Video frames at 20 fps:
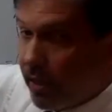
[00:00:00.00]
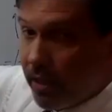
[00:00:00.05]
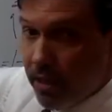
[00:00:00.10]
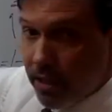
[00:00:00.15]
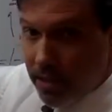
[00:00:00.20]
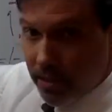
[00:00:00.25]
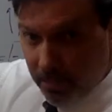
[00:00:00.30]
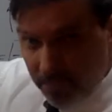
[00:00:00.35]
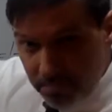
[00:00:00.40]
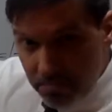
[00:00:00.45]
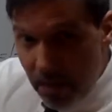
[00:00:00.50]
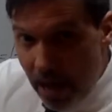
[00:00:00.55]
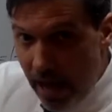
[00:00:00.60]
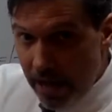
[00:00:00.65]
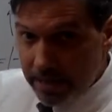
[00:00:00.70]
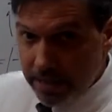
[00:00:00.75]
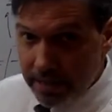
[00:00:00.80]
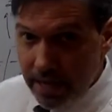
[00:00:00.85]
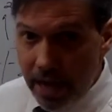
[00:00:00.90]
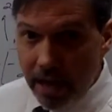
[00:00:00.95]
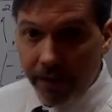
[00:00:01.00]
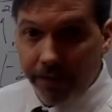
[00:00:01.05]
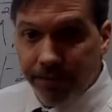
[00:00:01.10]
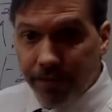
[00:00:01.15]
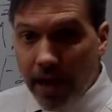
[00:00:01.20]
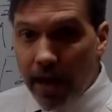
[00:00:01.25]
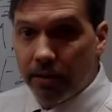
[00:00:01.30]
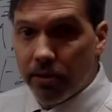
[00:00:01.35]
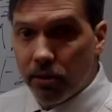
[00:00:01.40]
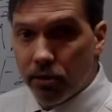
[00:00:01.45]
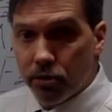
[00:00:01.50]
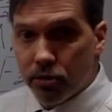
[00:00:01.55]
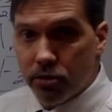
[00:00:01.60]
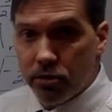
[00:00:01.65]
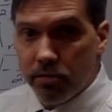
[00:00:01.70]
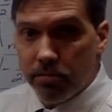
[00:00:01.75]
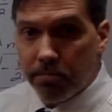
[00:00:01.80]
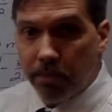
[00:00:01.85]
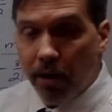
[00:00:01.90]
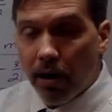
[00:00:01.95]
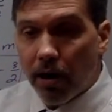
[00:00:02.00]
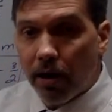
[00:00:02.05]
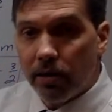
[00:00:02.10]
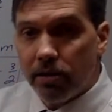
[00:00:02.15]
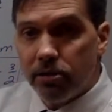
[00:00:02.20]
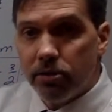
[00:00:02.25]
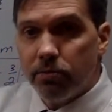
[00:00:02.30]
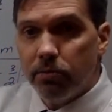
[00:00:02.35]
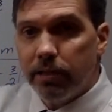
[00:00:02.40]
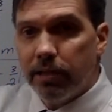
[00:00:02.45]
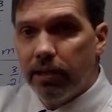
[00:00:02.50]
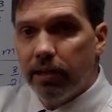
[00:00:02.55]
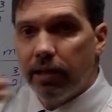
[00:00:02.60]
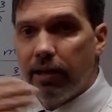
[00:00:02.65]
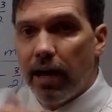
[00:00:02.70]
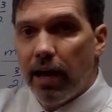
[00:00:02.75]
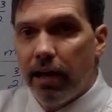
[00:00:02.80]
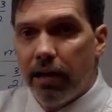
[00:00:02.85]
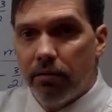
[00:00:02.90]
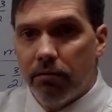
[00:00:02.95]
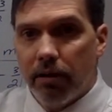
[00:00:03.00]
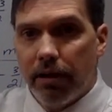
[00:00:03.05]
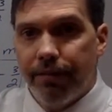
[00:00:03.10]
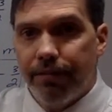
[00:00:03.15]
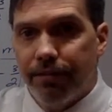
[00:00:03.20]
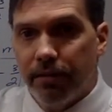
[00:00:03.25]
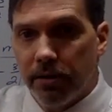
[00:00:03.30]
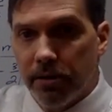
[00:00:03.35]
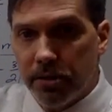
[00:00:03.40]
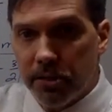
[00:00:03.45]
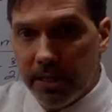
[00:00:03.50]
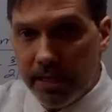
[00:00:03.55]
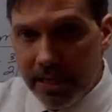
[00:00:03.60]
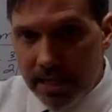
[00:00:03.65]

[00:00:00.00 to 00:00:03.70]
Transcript: can identify those two parts, we can kind of reverse